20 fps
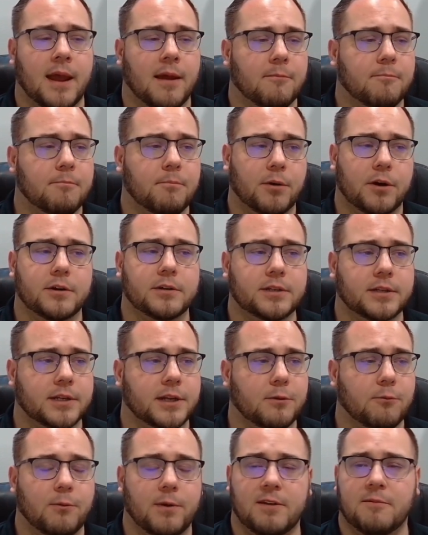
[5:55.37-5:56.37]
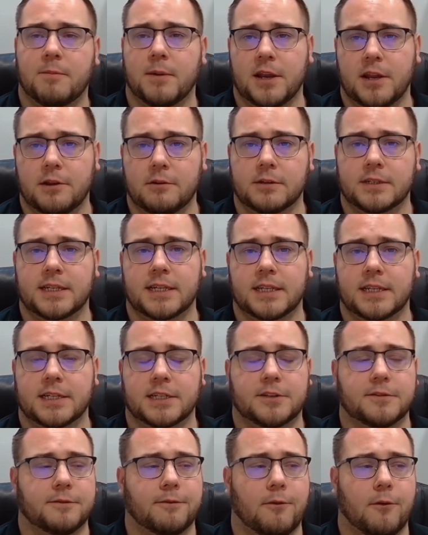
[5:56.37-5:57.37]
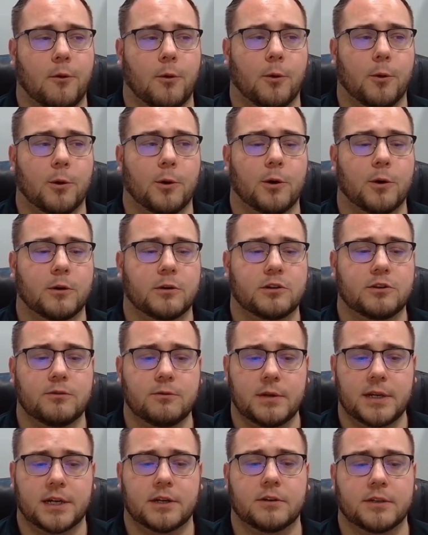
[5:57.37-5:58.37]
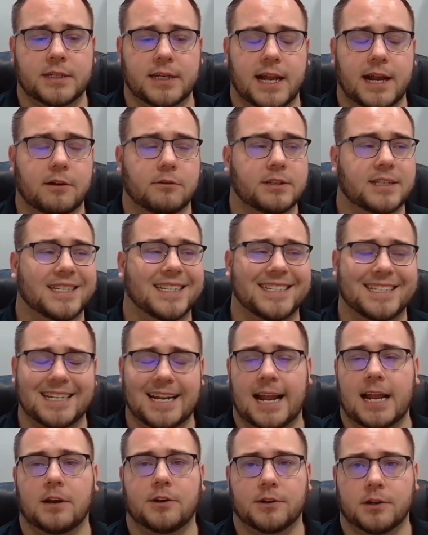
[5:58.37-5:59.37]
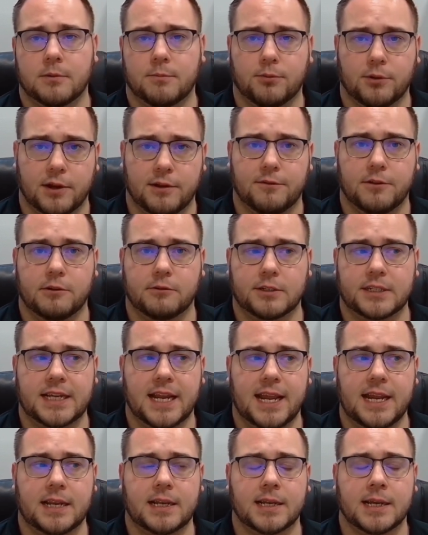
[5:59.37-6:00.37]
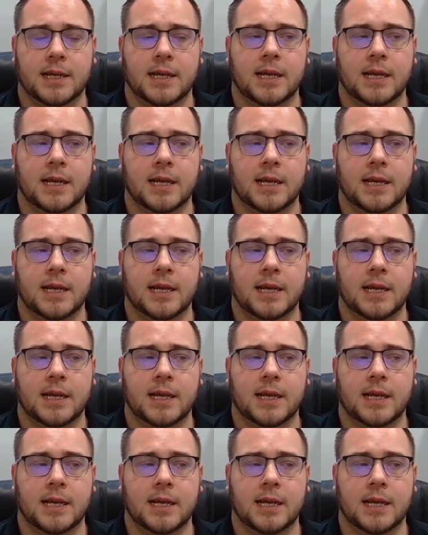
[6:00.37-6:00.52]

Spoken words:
Personally, we've been using this for 2 years now since it entered a preview state.